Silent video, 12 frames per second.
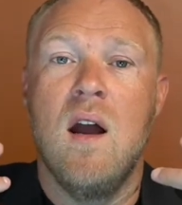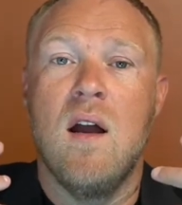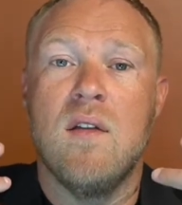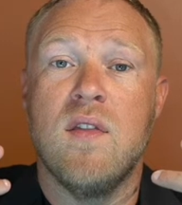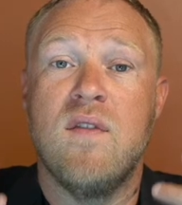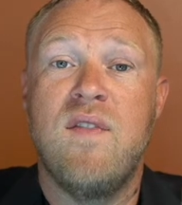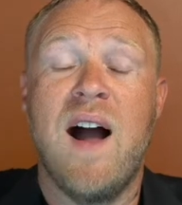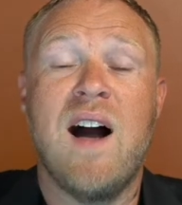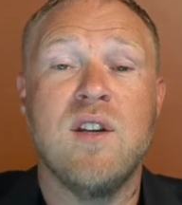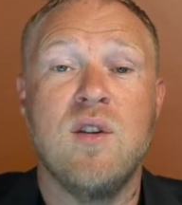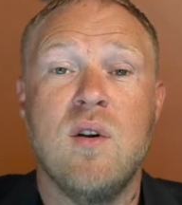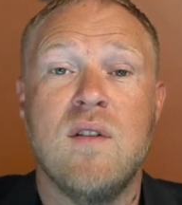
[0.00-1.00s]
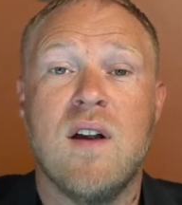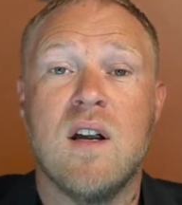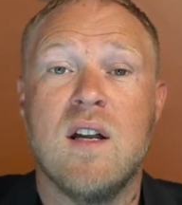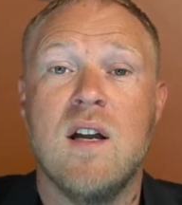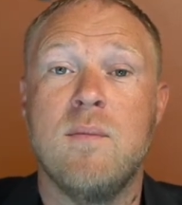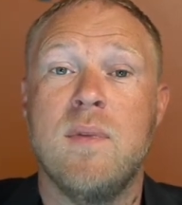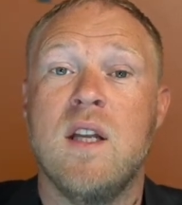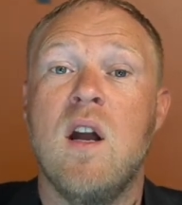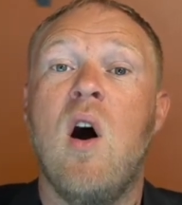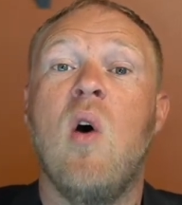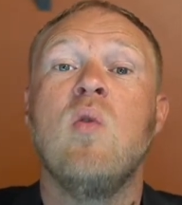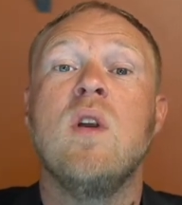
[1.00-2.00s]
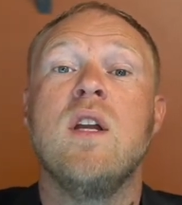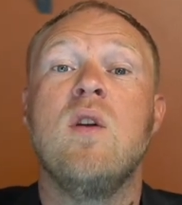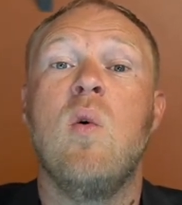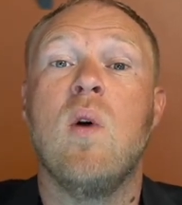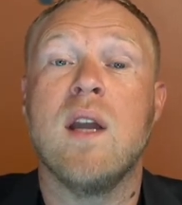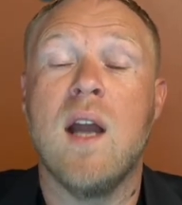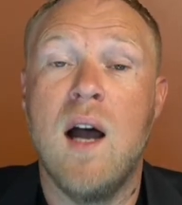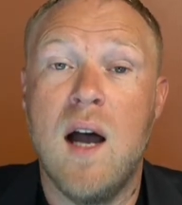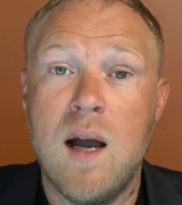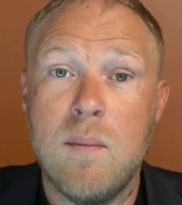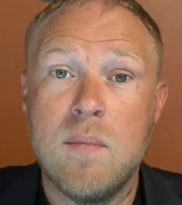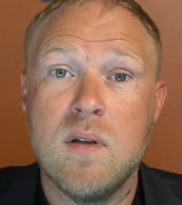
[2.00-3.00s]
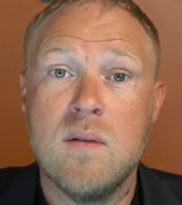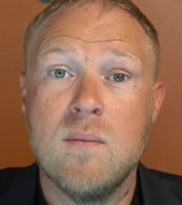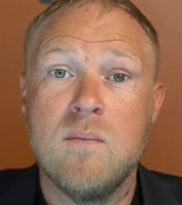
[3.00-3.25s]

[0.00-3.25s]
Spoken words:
the value of our company only going up.